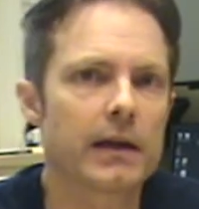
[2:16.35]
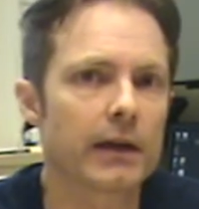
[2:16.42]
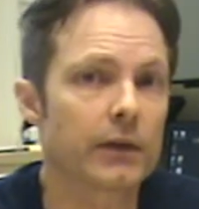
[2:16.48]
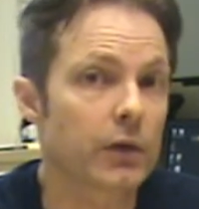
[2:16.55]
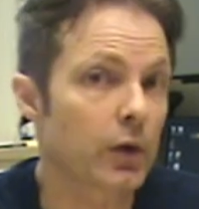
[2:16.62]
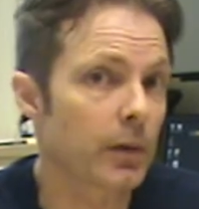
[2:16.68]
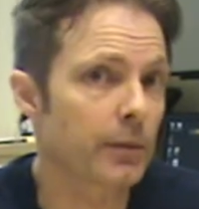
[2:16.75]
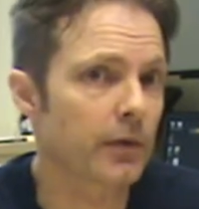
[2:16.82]
In
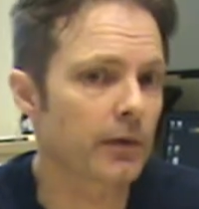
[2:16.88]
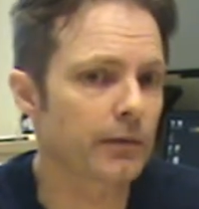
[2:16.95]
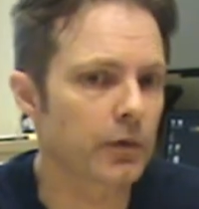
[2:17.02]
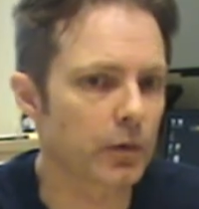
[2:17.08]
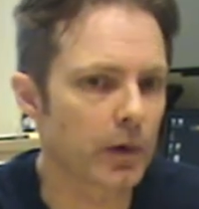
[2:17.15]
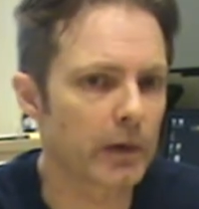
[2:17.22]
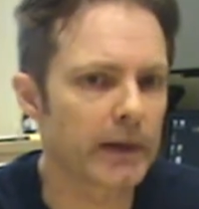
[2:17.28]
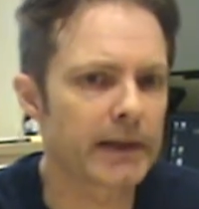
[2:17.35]
terms of
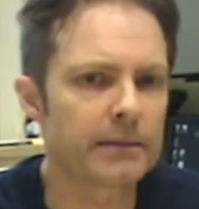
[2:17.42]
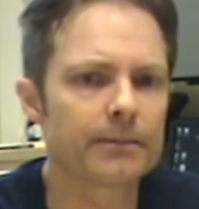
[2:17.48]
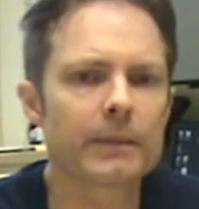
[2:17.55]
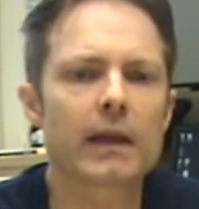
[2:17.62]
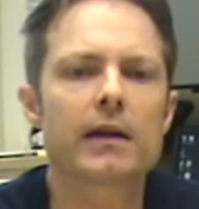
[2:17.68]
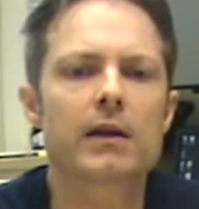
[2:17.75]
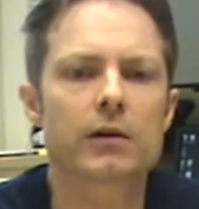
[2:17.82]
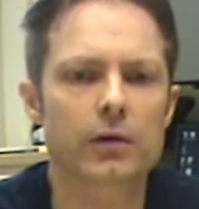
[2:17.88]
grilling,
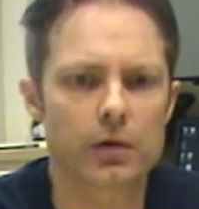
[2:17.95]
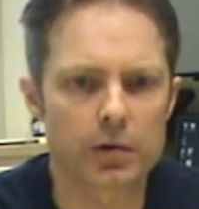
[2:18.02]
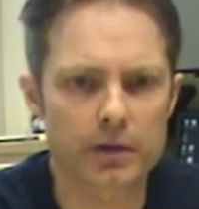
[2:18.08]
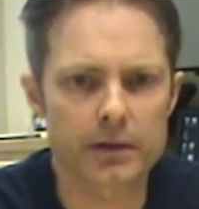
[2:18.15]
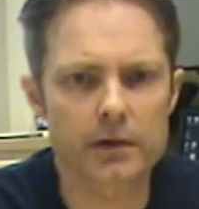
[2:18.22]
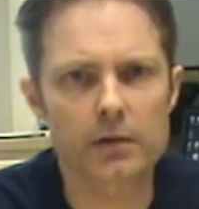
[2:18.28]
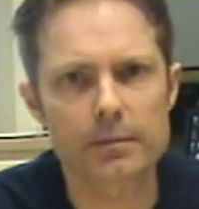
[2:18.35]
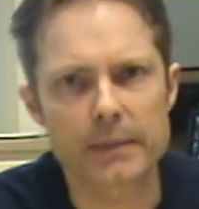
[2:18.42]

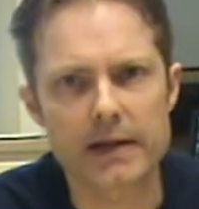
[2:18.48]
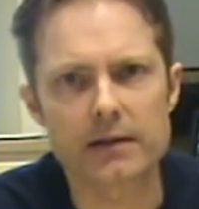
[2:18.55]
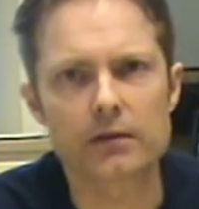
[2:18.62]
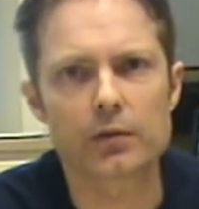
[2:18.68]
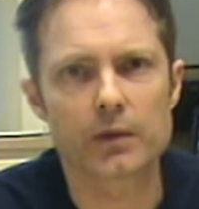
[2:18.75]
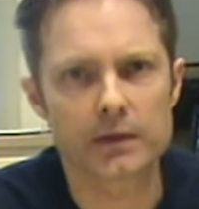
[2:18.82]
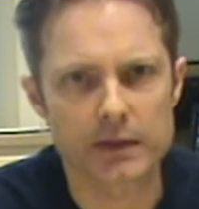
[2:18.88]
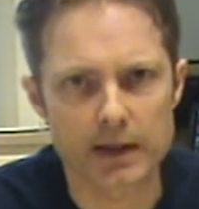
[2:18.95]
cook your meat
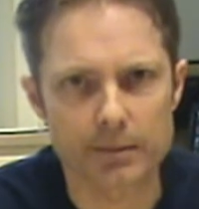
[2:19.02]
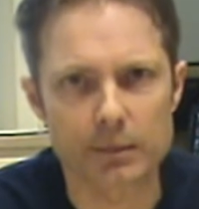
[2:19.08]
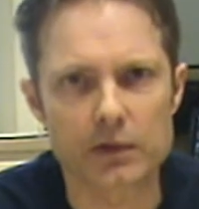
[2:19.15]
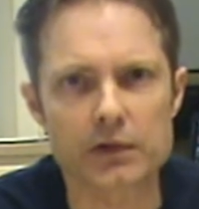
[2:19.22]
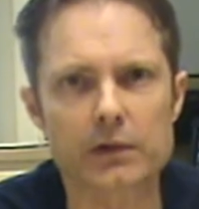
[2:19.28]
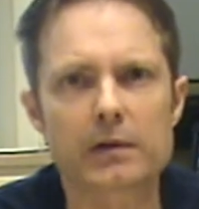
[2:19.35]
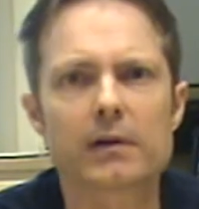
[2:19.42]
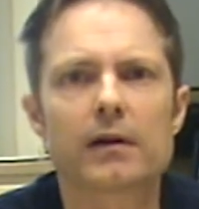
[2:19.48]
to a
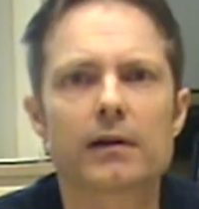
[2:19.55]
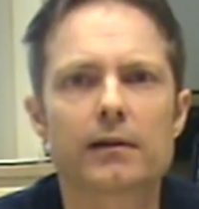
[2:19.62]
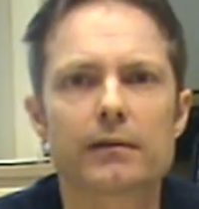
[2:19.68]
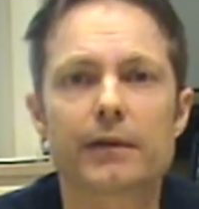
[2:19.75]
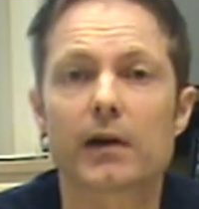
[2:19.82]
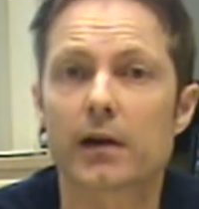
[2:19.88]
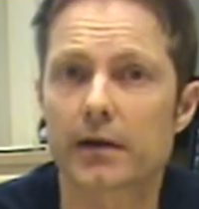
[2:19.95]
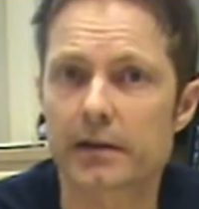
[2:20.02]
temperature
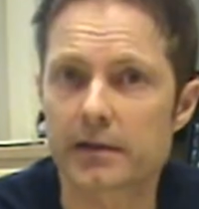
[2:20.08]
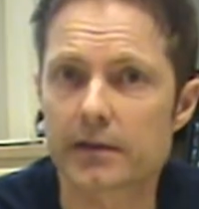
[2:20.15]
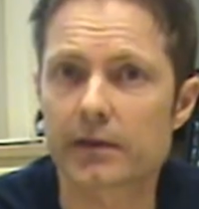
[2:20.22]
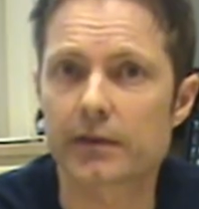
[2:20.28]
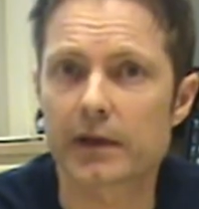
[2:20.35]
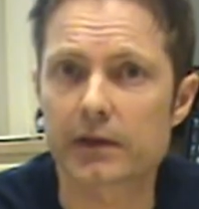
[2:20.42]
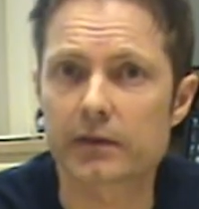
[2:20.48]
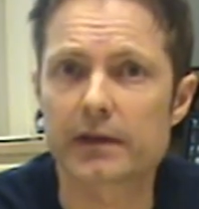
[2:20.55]
of one hundred
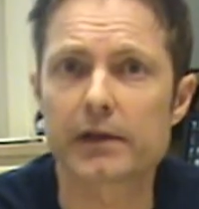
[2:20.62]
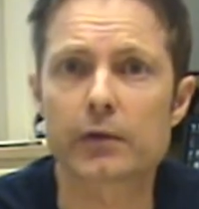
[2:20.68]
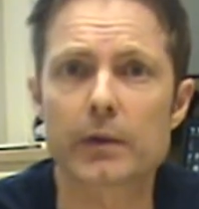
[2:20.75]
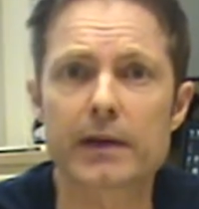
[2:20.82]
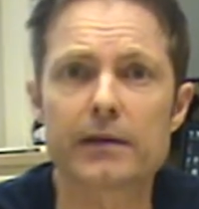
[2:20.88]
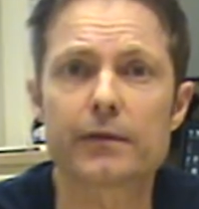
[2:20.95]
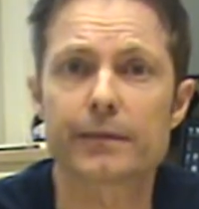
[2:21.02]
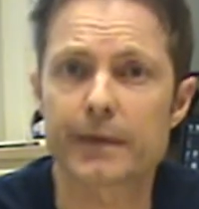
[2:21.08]
sixty
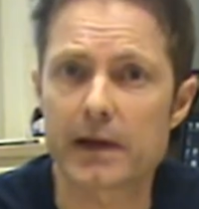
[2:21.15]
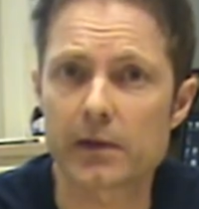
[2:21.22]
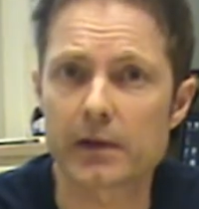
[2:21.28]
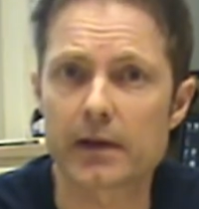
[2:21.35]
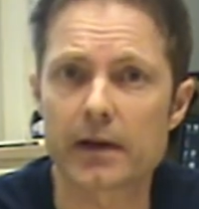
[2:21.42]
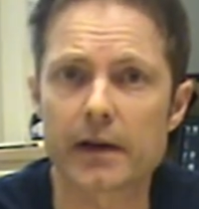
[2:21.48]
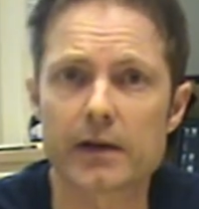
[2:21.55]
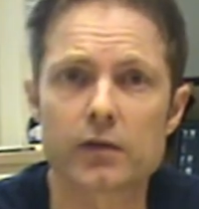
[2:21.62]
degrees
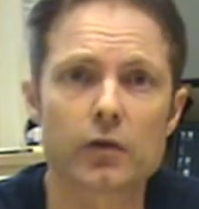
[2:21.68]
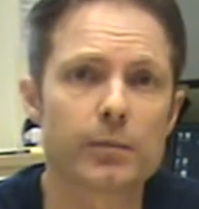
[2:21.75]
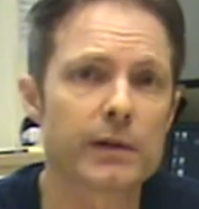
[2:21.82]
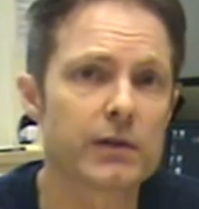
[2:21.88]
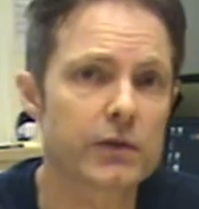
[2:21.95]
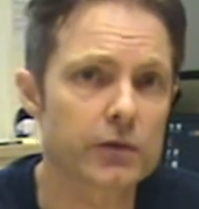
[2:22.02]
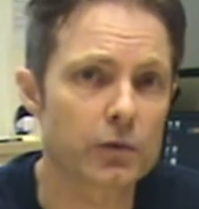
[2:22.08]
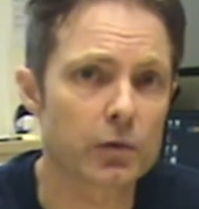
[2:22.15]
Fahrenheit to
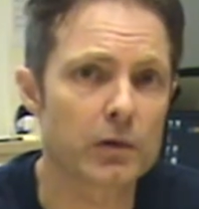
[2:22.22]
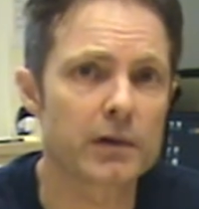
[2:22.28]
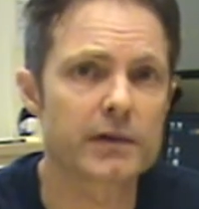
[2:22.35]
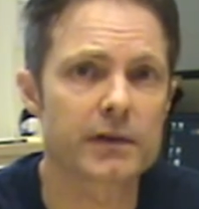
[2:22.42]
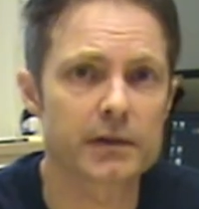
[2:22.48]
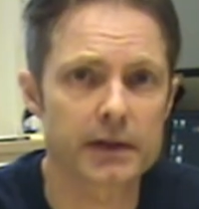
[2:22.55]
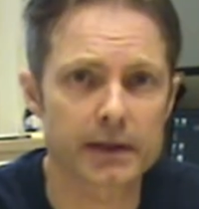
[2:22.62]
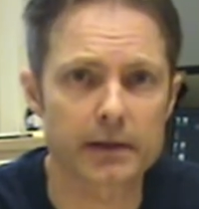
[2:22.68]
be sure
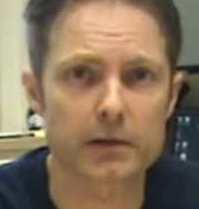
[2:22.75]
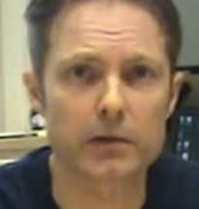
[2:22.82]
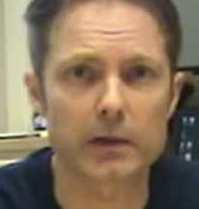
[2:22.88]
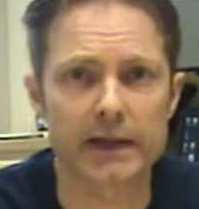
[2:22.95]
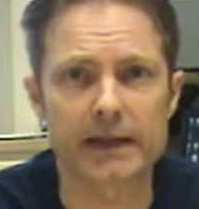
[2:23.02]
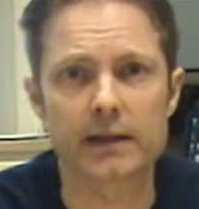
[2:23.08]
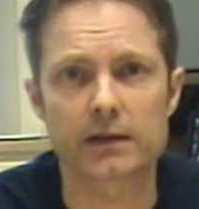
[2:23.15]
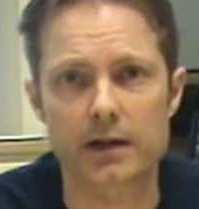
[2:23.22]
to kill
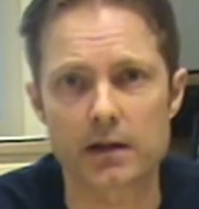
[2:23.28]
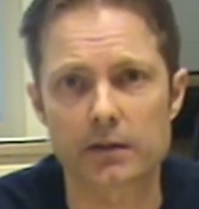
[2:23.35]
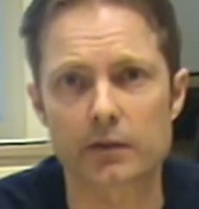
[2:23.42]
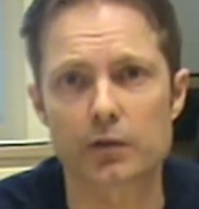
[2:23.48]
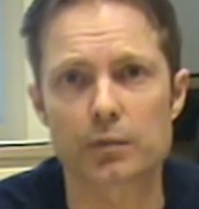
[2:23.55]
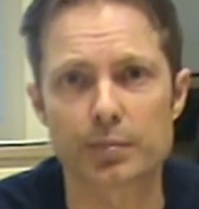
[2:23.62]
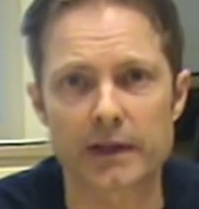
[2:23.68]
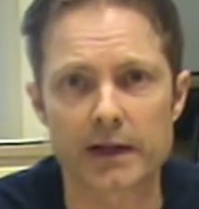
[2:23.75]
any
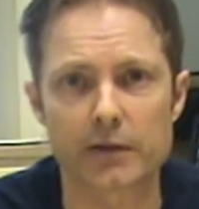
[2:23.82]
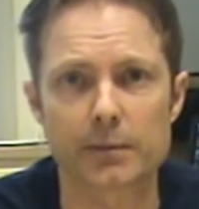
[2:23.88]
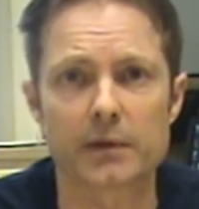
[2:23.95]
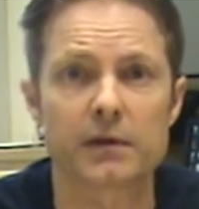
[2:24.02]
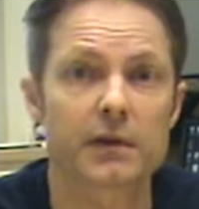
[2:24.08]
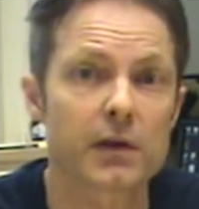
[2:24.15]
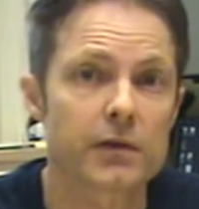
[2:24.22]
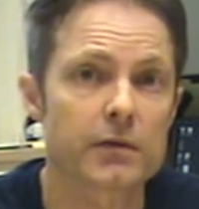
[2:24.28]

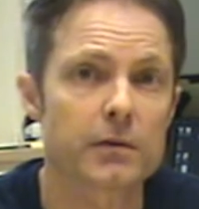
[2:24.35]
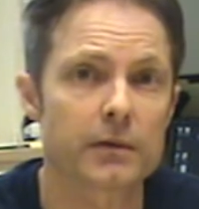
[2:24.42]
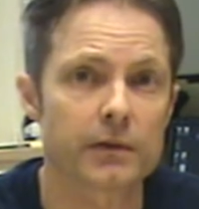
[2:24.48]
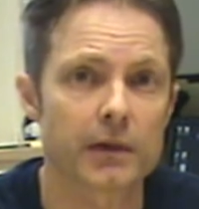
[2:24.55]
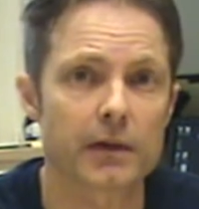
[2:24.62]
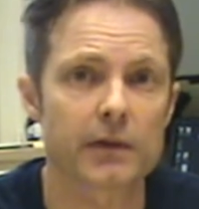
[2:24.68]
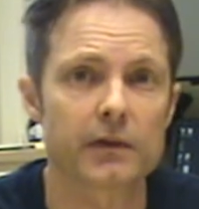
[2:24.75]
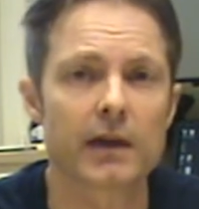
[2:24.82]
Toxoplasma tissue
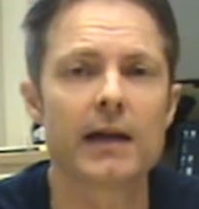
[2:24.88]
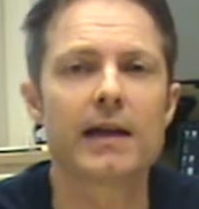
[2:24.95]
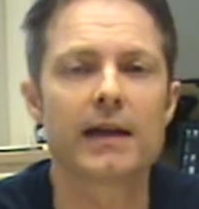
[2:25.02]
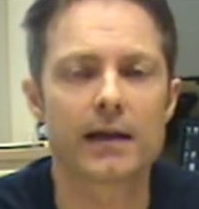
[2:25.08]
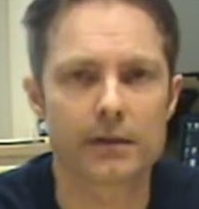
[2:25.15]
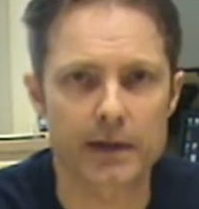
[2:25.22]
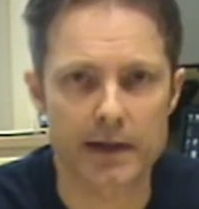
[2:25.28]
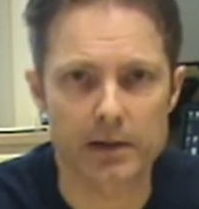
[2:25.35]
cysts
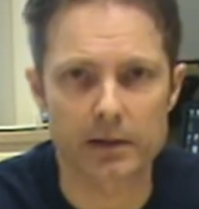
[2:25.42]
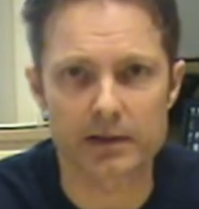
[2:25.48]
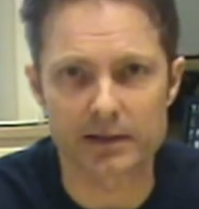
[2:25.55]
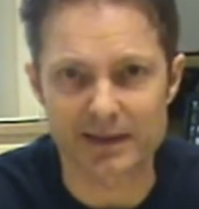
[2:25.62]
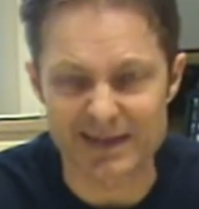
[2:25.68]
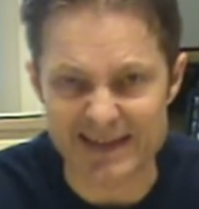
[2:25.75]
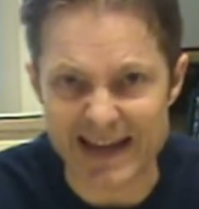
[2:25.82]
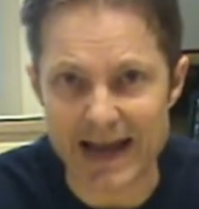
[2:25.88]
that are
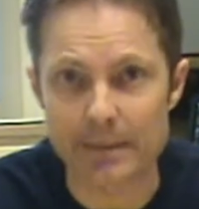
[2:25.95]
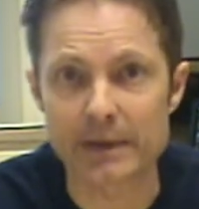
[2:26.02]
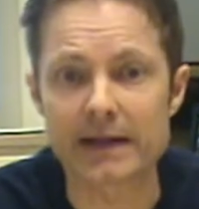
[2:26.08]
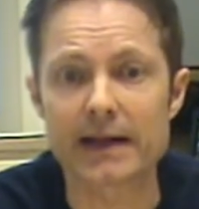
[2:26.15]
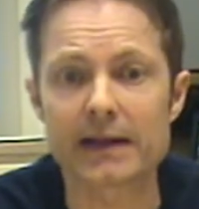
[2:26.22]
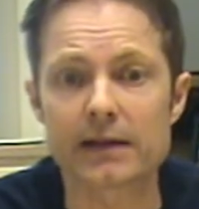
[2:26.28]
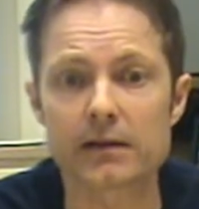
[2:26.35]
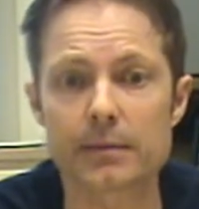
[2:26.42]

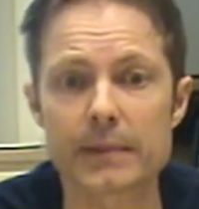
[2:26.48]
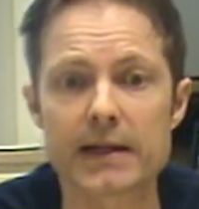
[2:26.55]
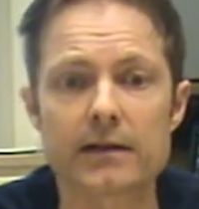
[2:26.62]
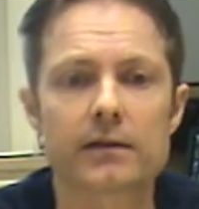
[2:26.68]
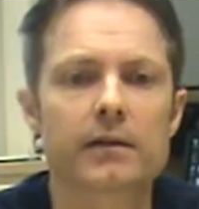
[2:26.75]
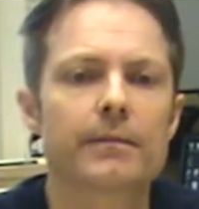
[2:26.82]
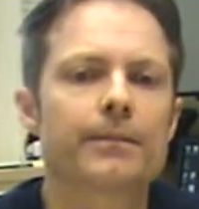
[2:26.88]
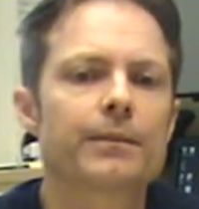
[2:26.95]
contaminating the
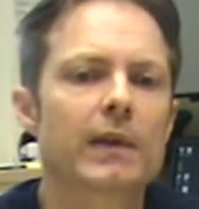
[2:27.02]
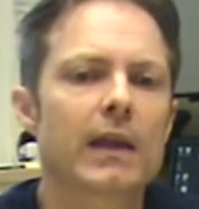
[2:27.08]
meat.